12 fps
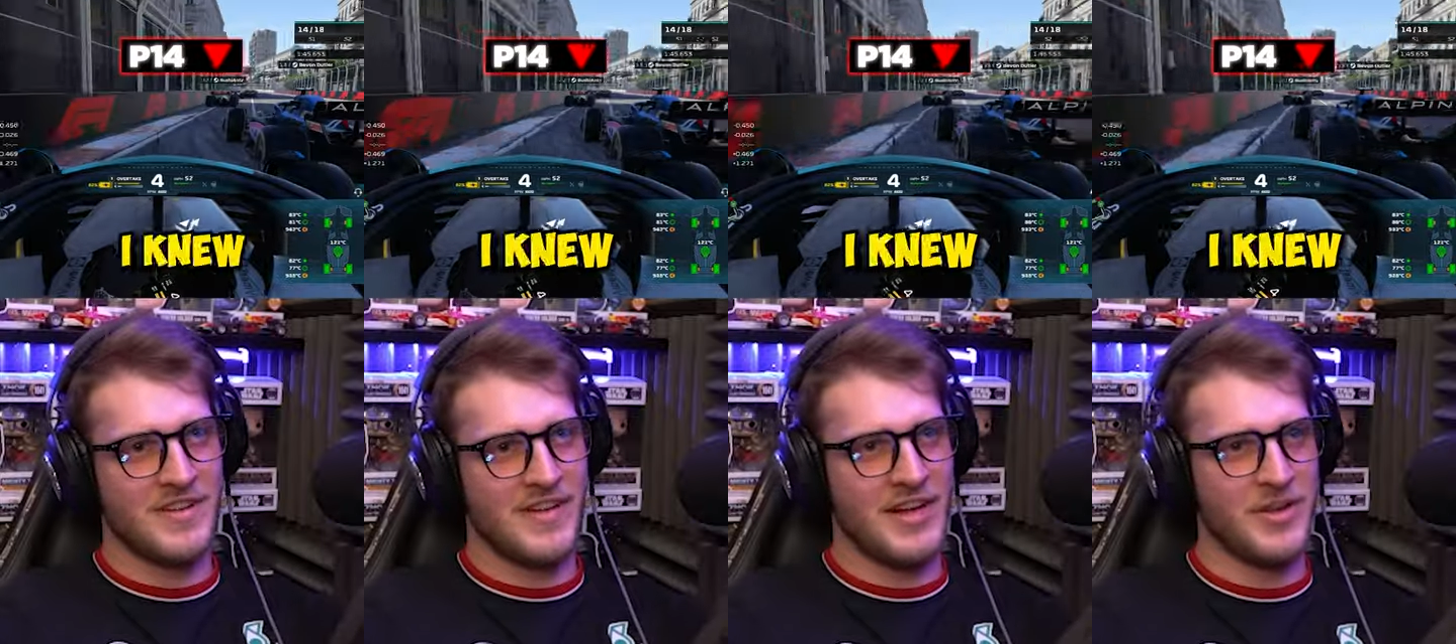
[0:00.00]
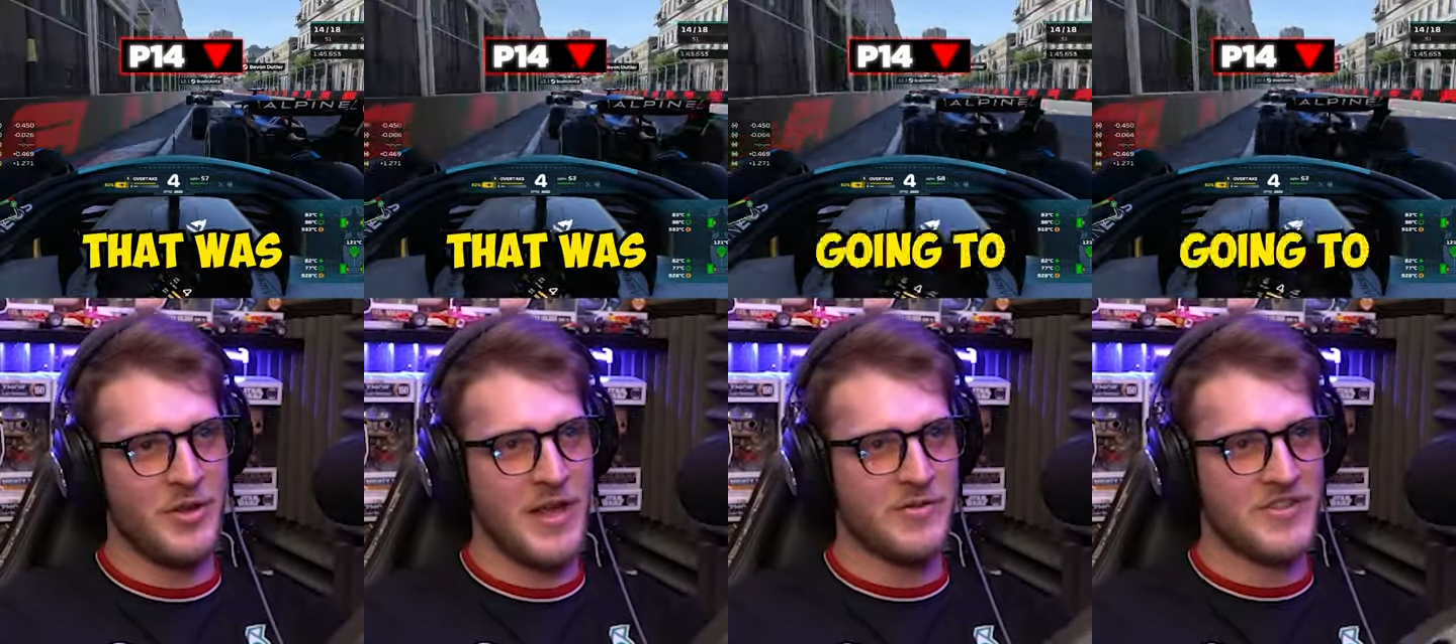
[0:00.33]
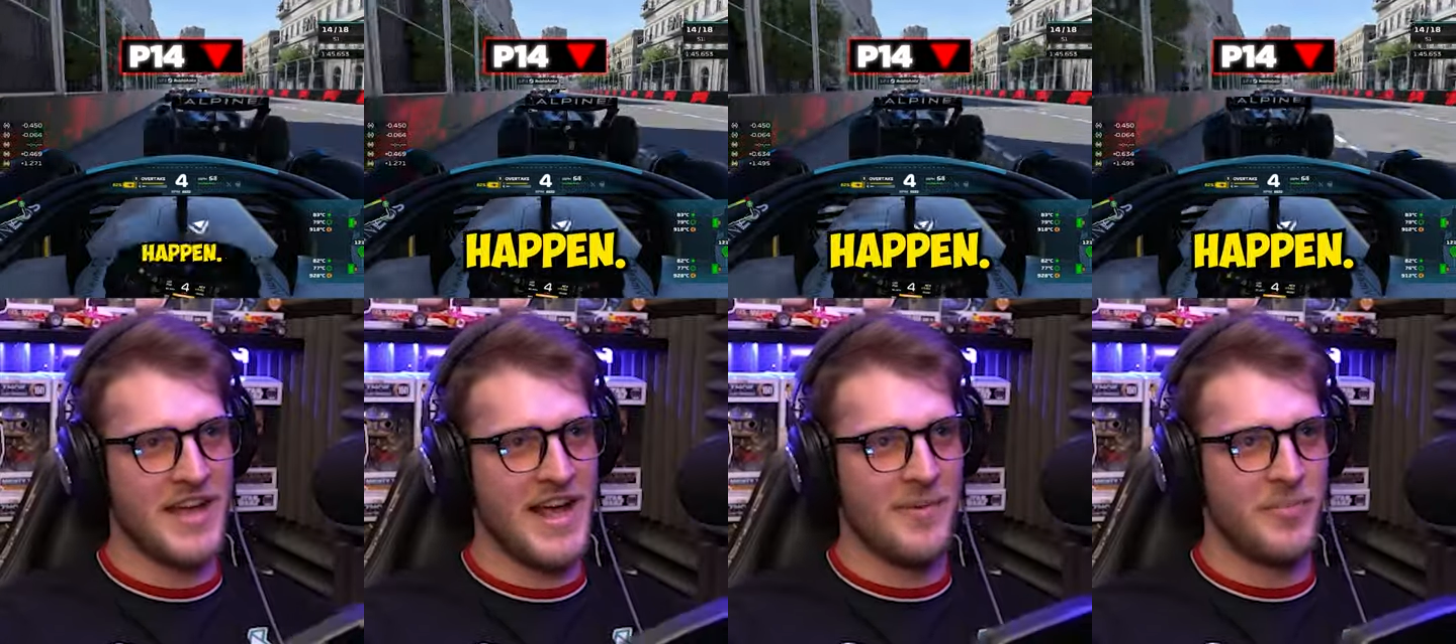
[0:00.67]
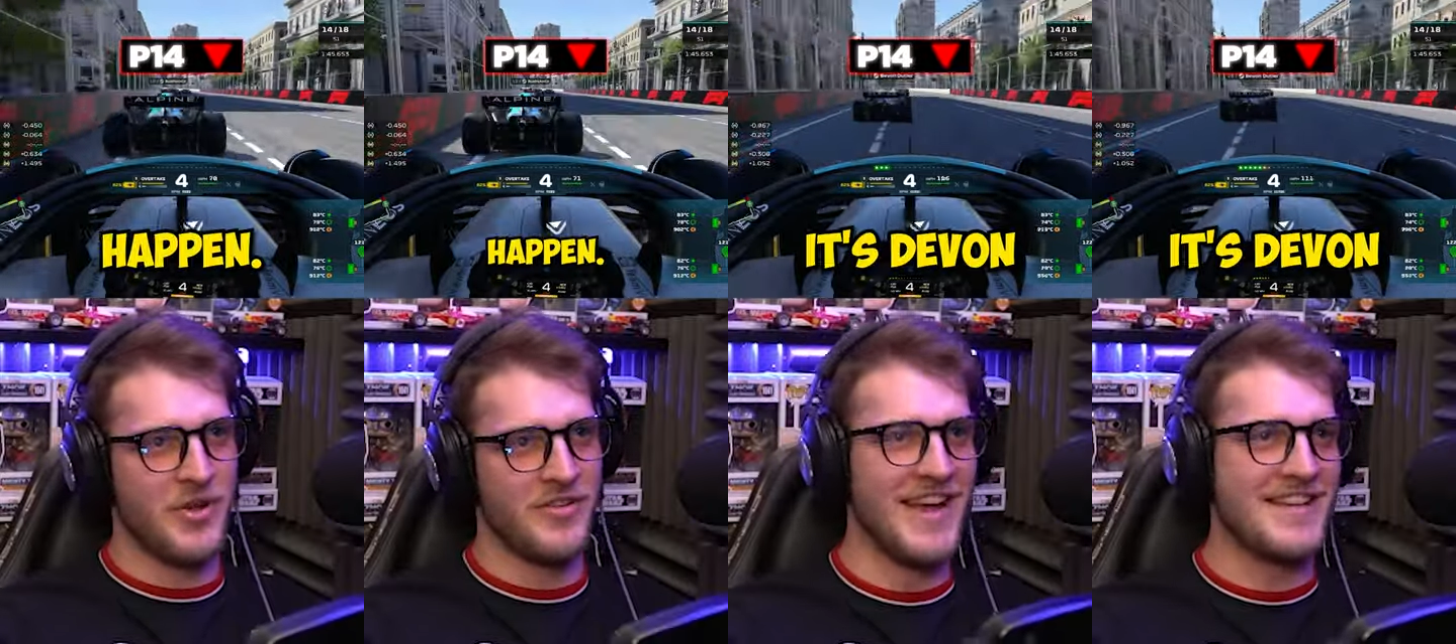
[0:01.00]
I knew that was going to
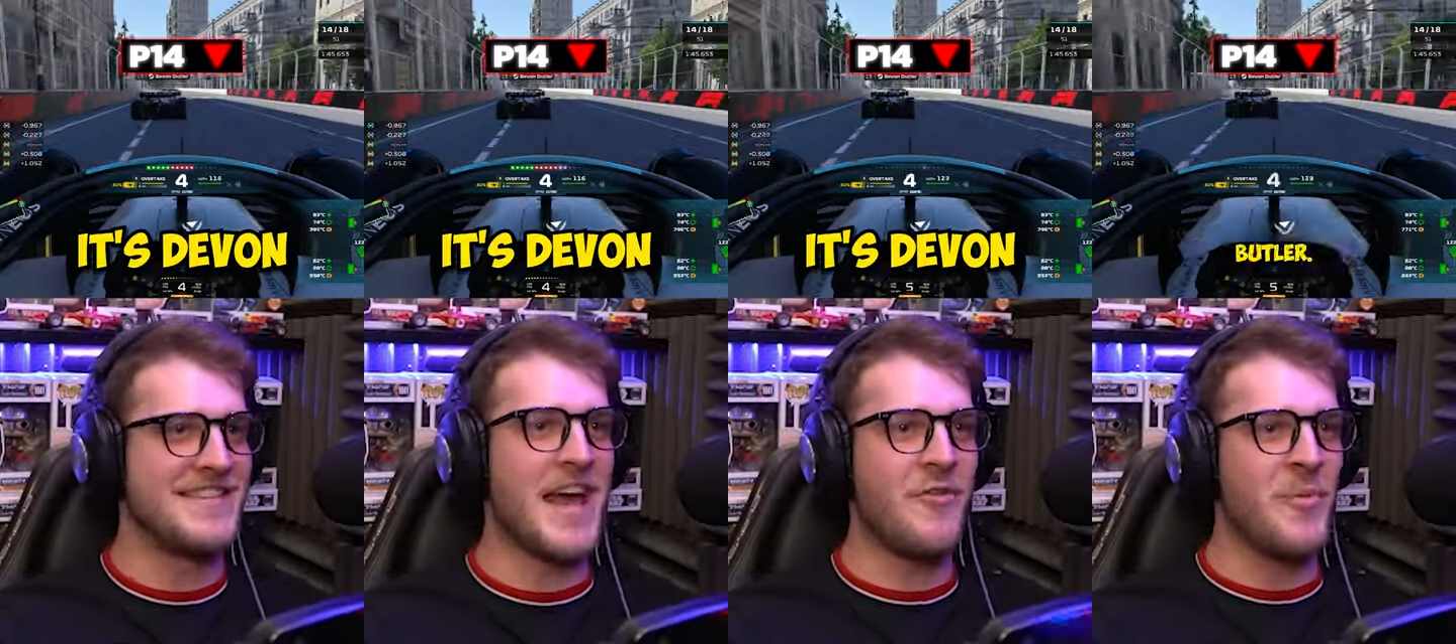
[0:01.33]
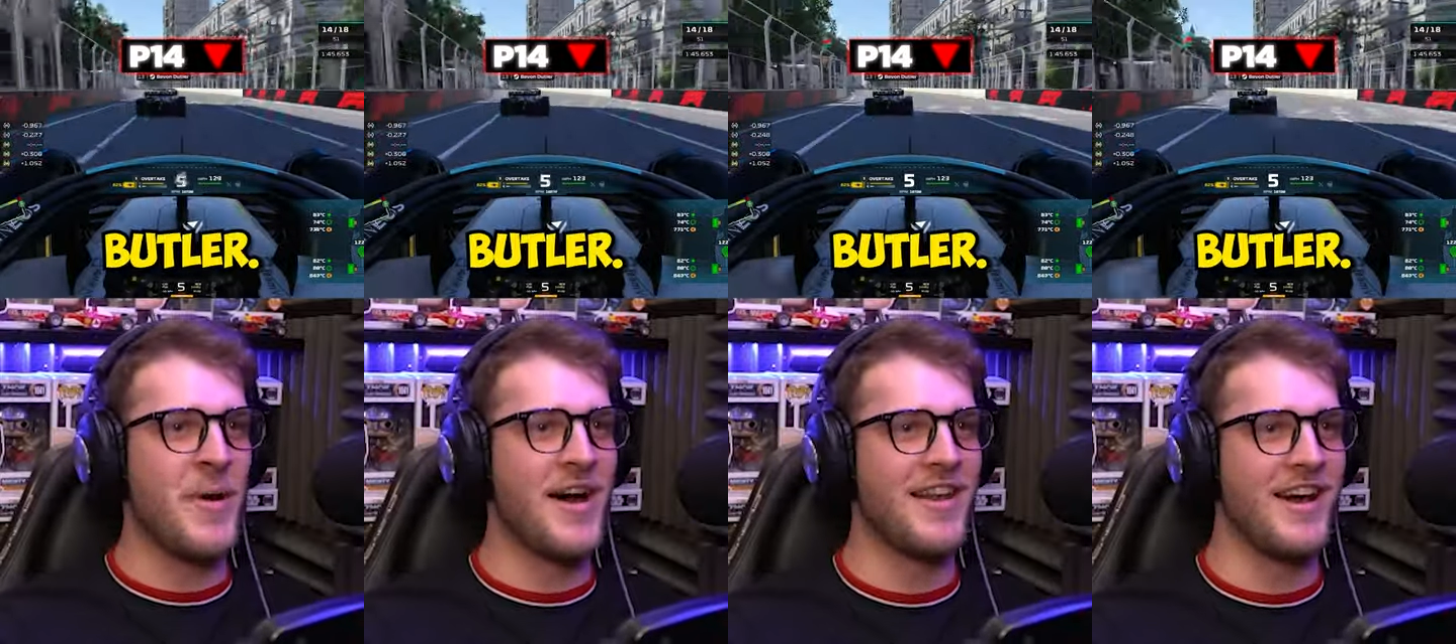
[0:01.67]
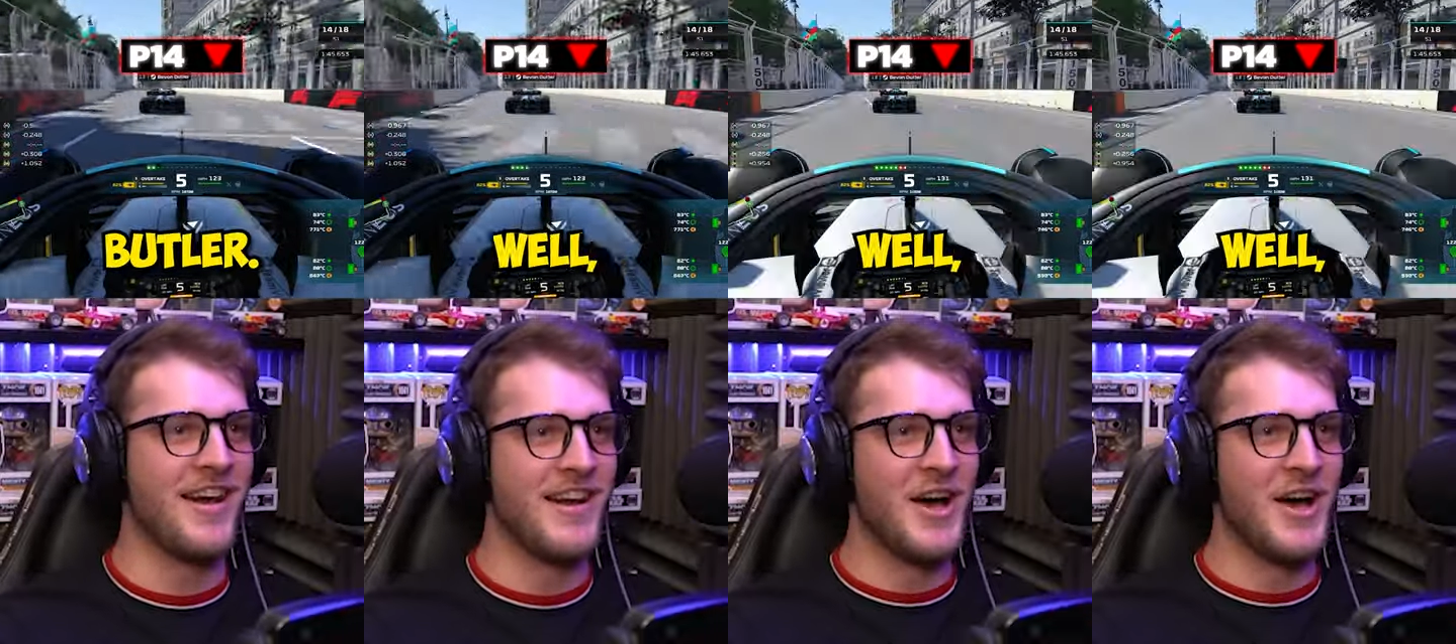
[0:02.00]
happen. It's Devon Butler.